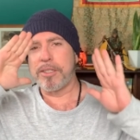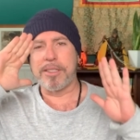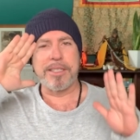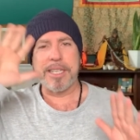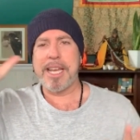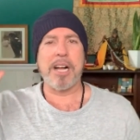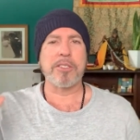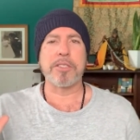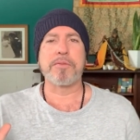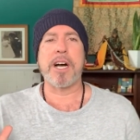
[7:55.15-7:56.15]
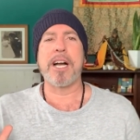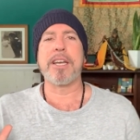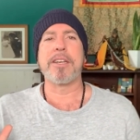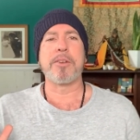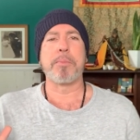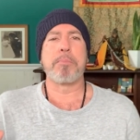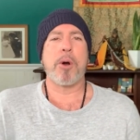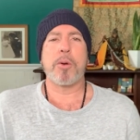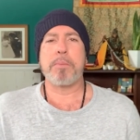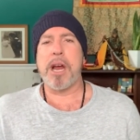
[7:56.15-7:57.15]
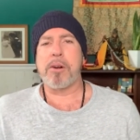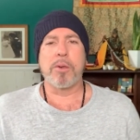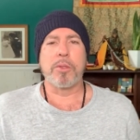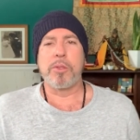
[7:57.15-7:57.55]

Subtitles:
is decalcified and your bone marrow